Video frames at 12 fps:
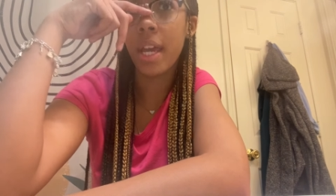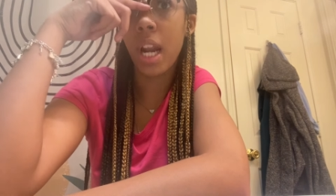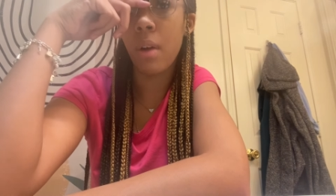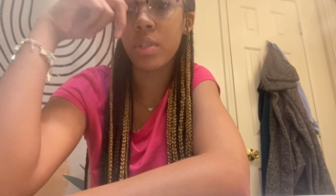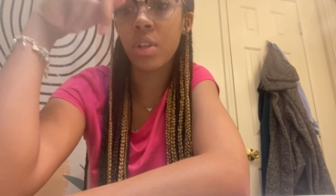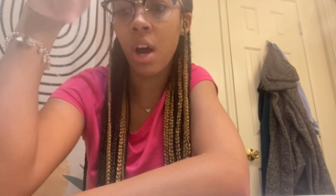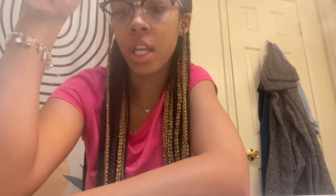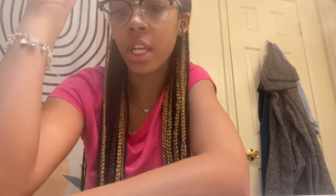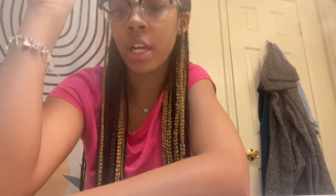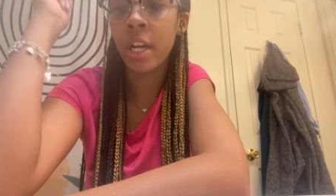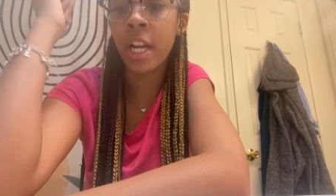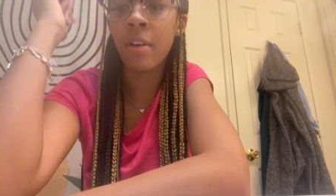and I was
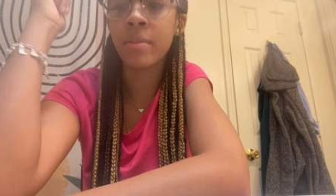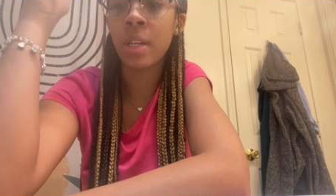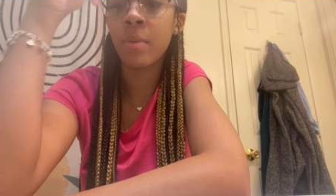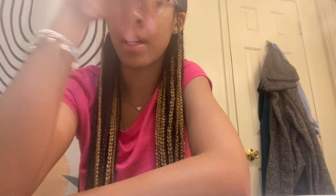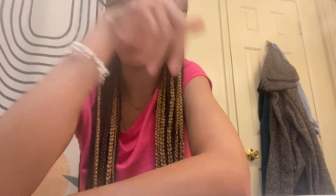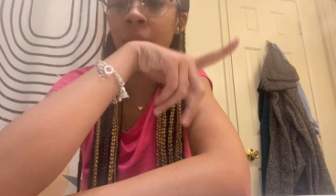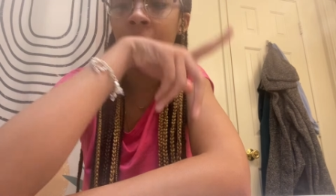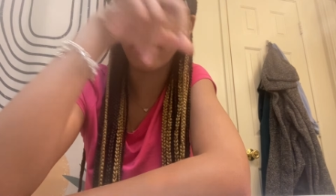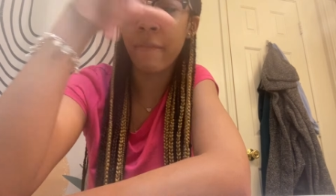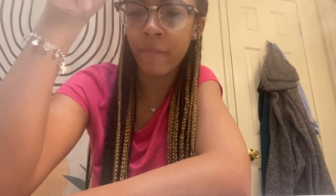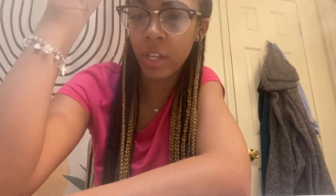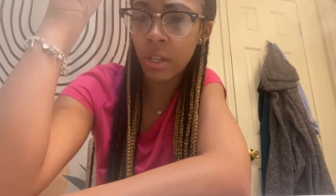calling her and I was like, we can meet
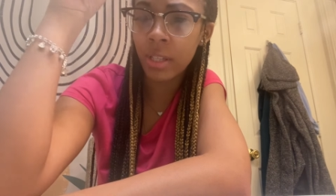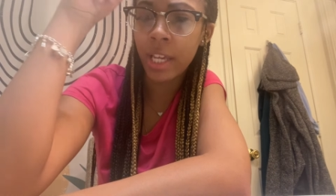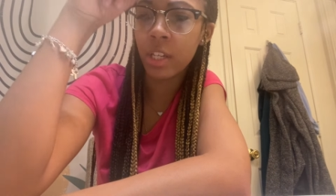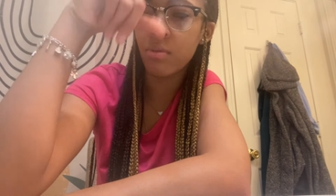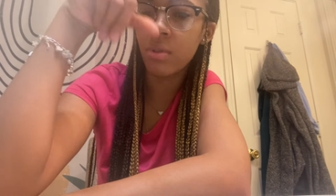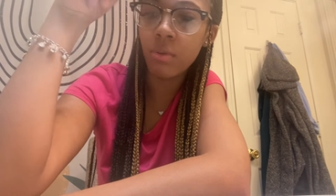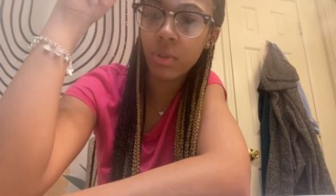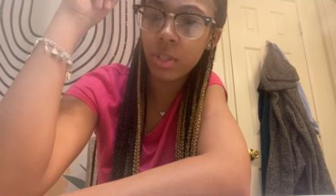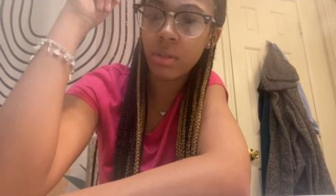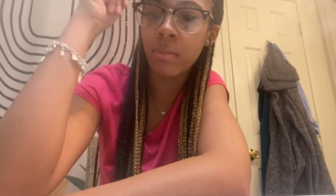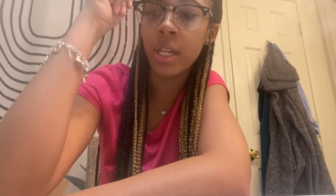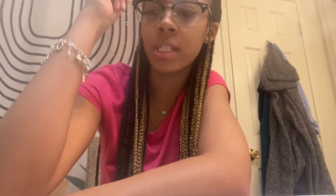in the field, like you doing
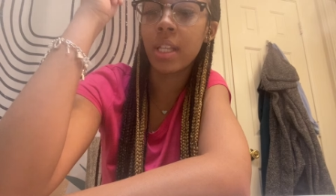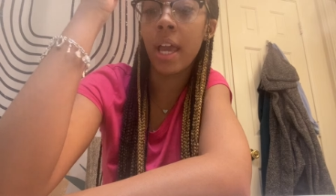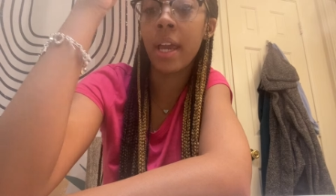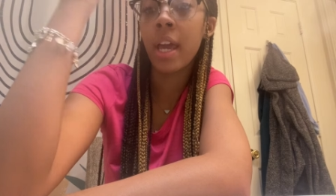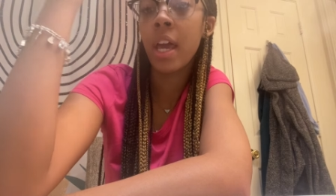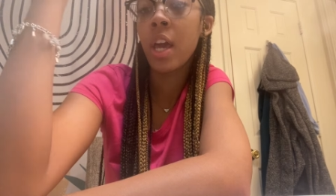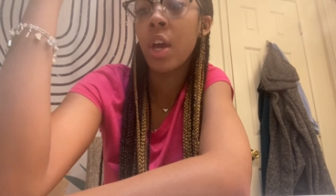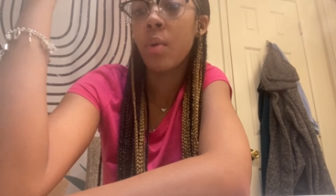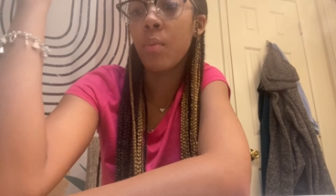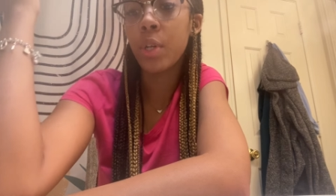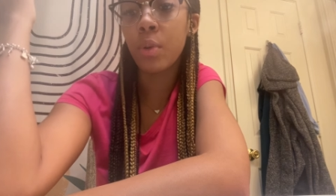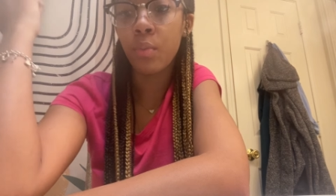too much, like
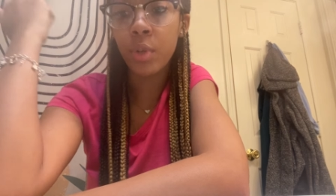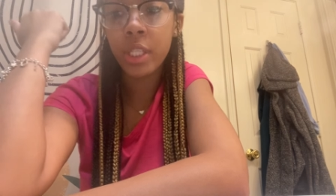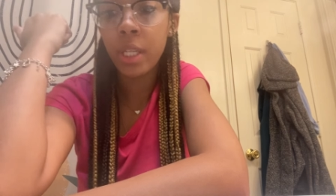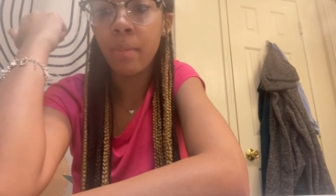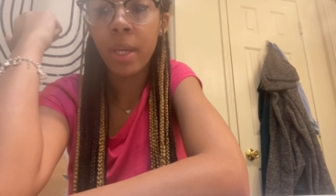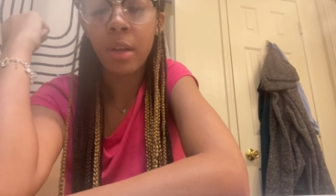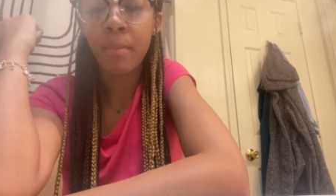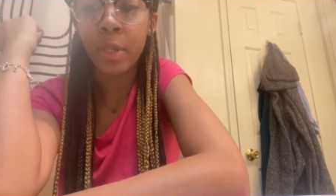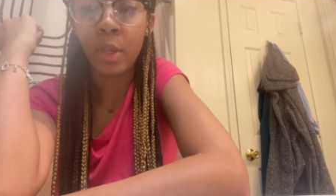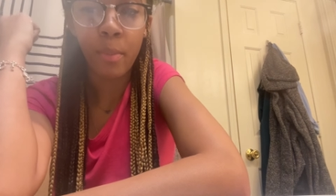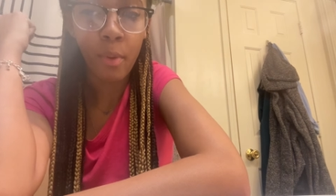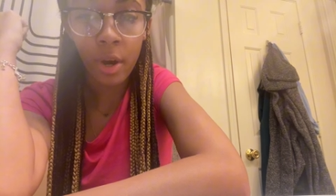we can really meet up
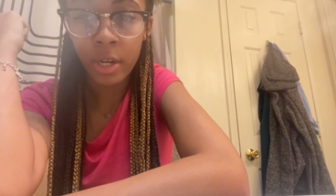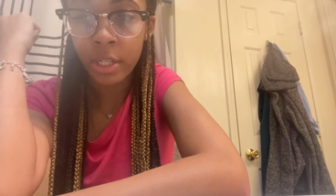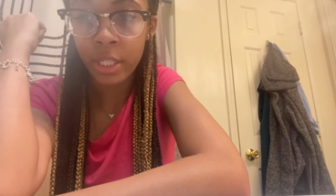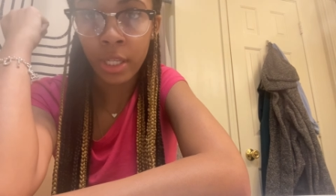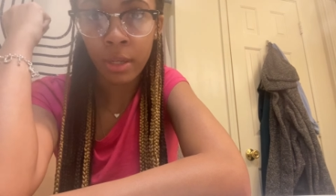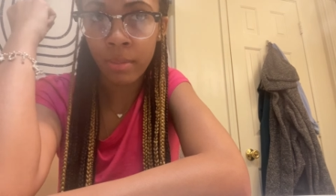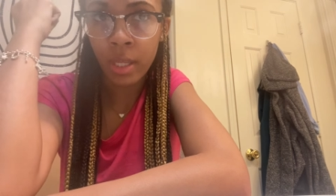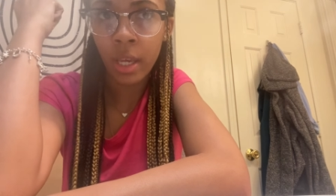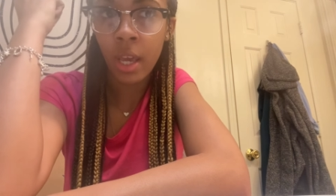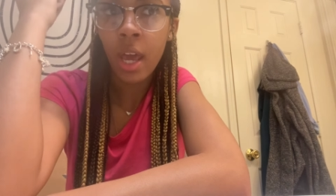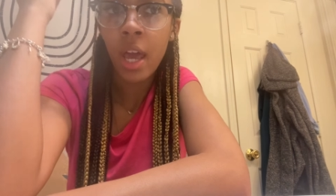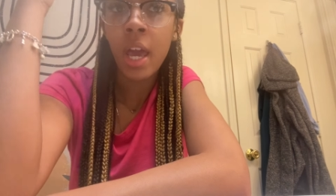at the park or
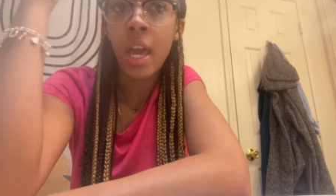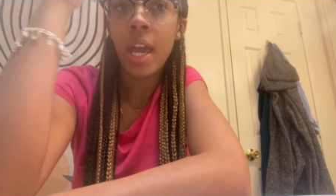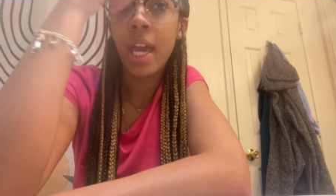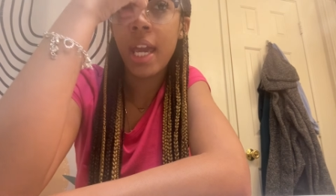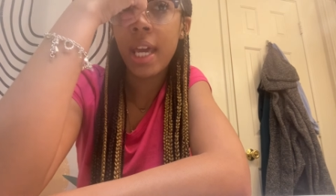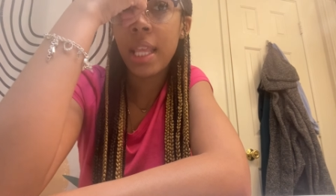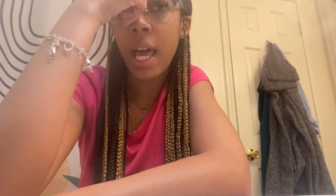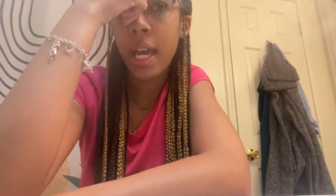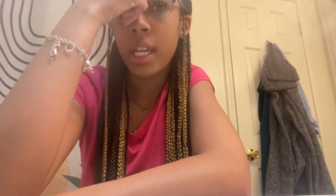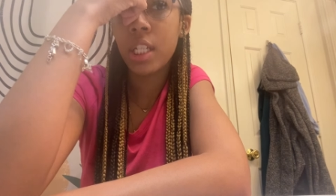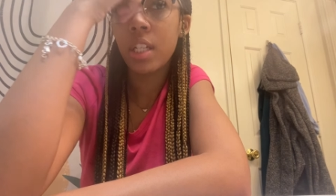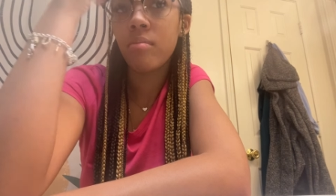something. And
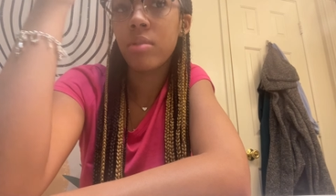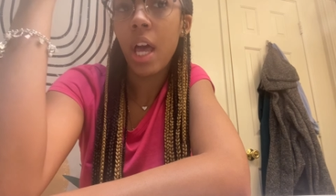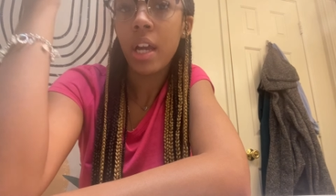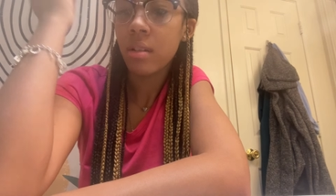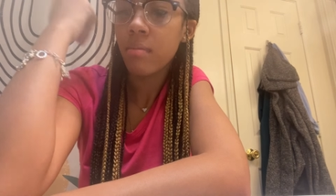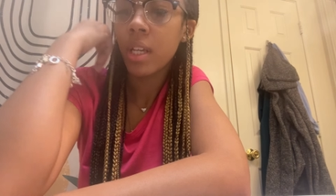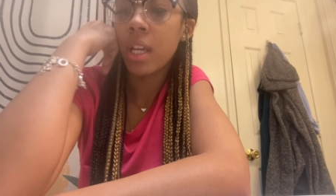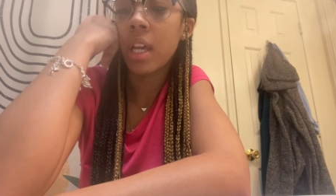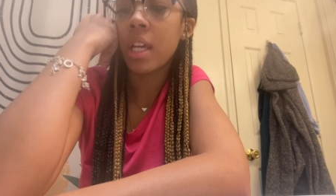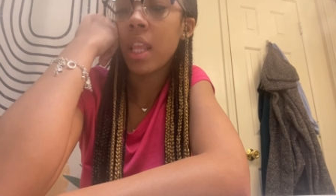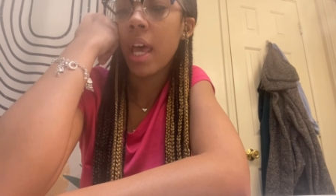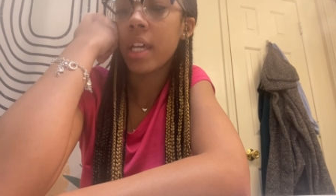like she blocked
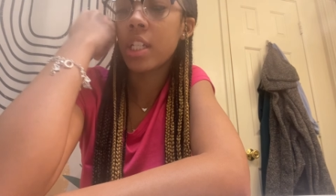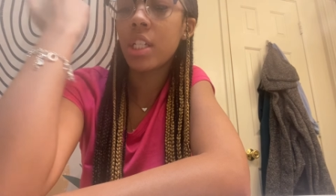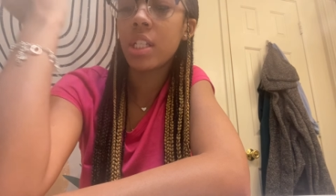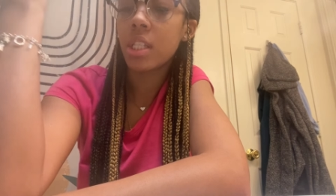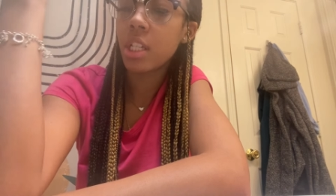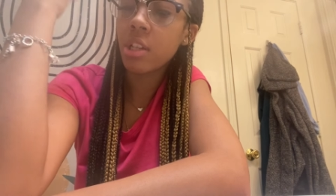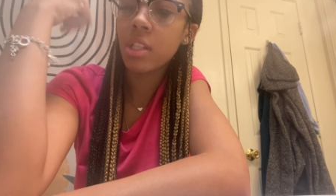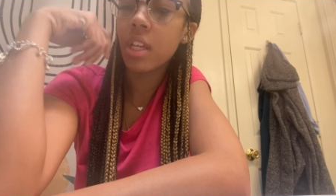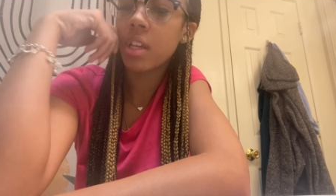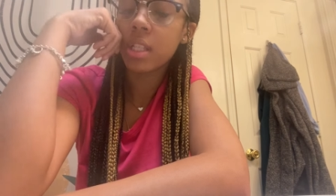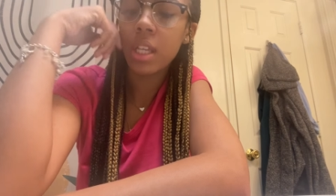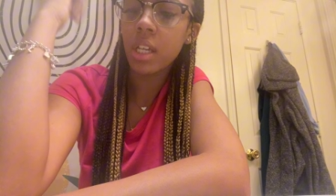me and like she still
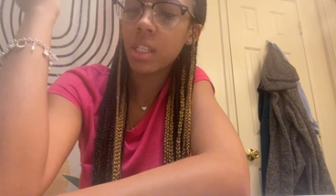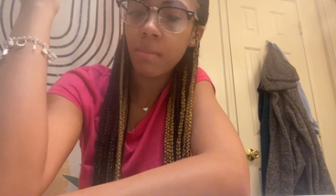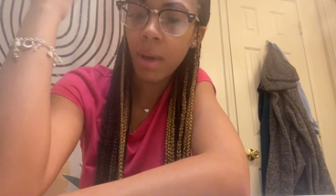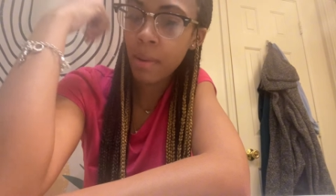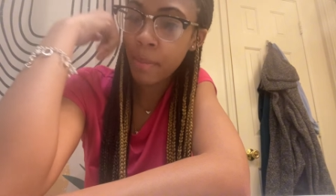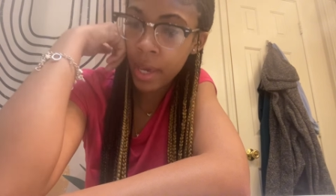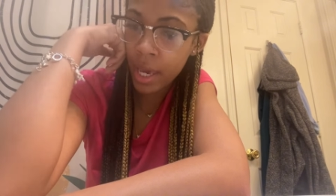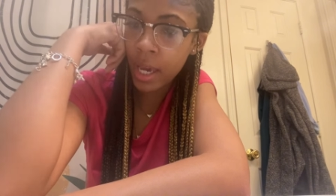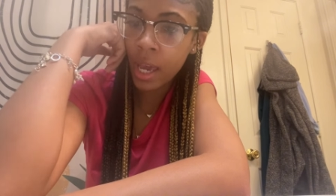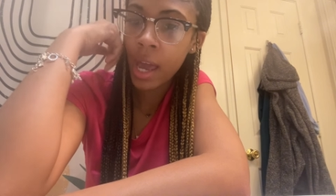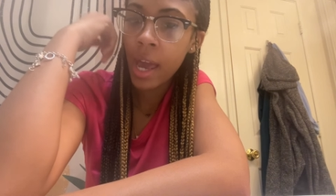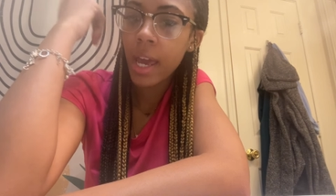texting my
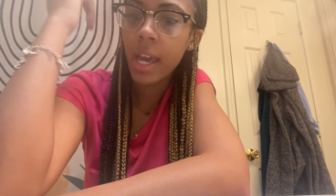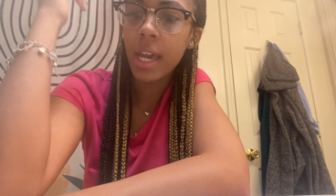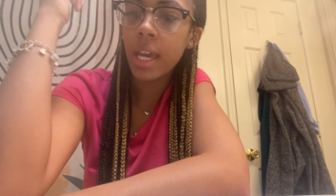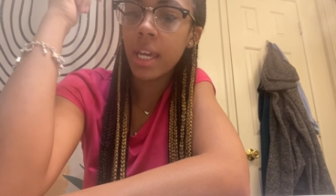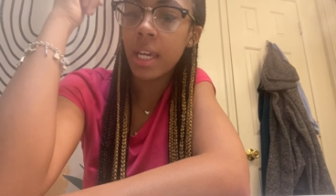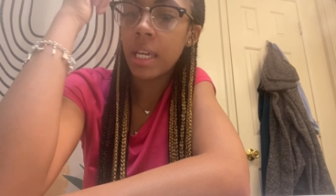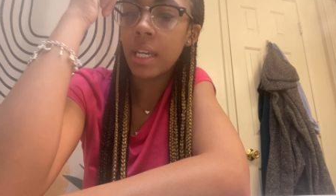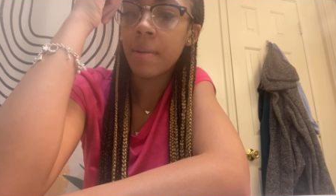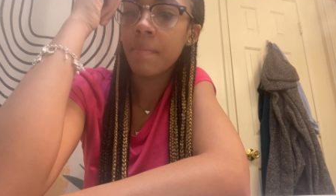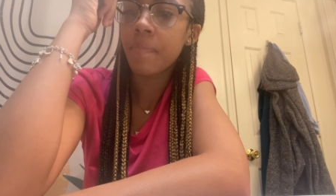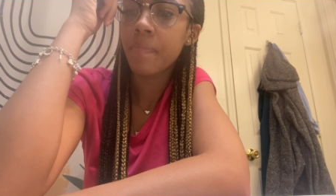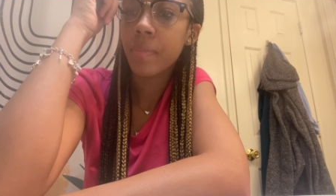man
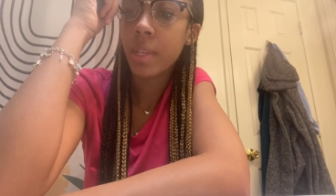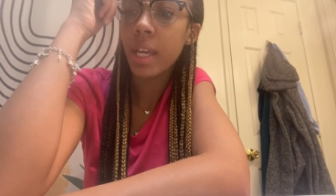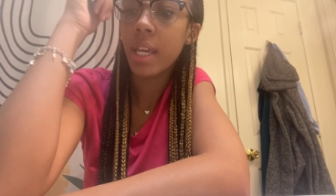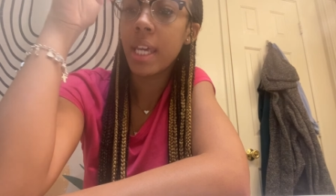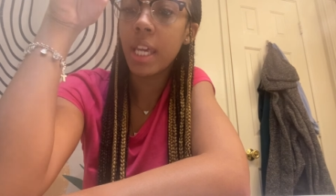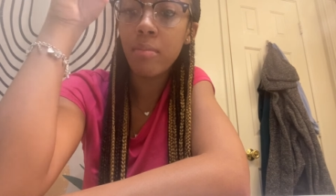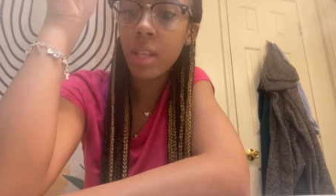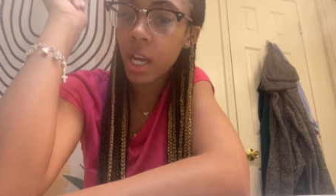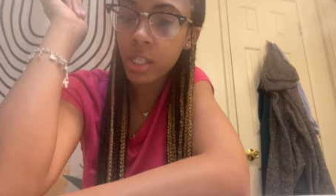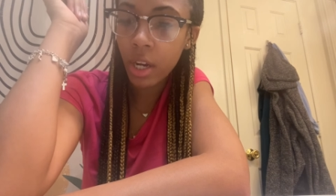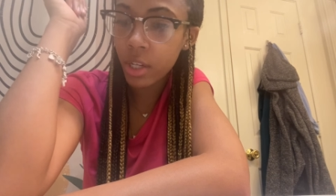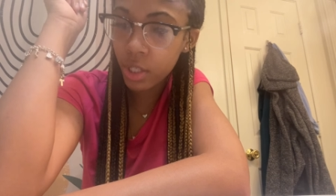and he
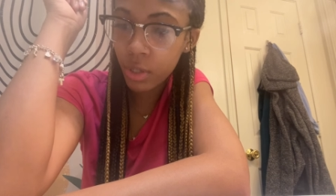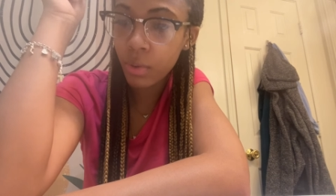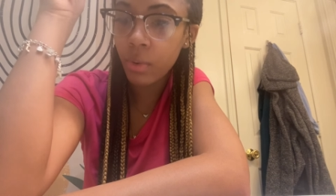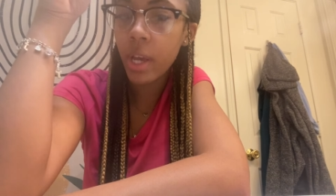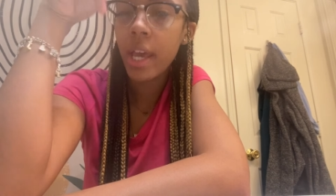blocked her too.